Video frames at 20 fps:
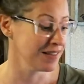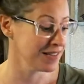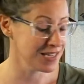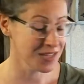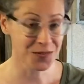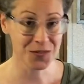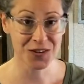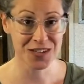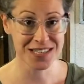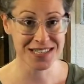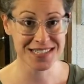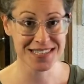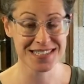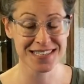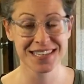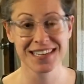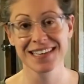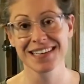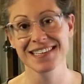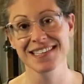The
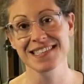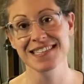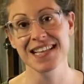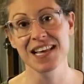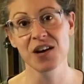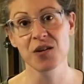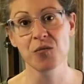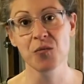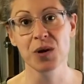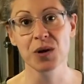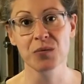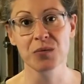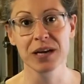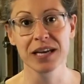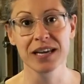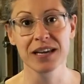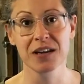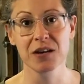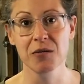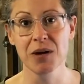difference is that when
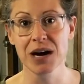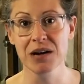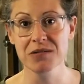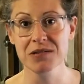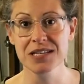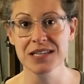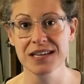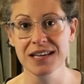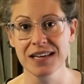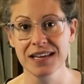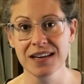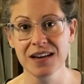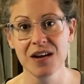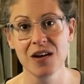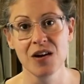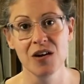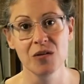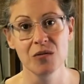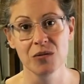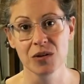we go out to eat,
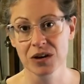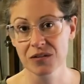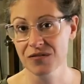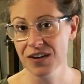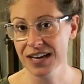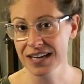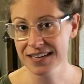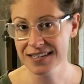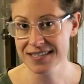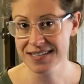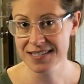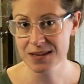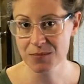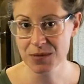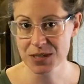we're invited to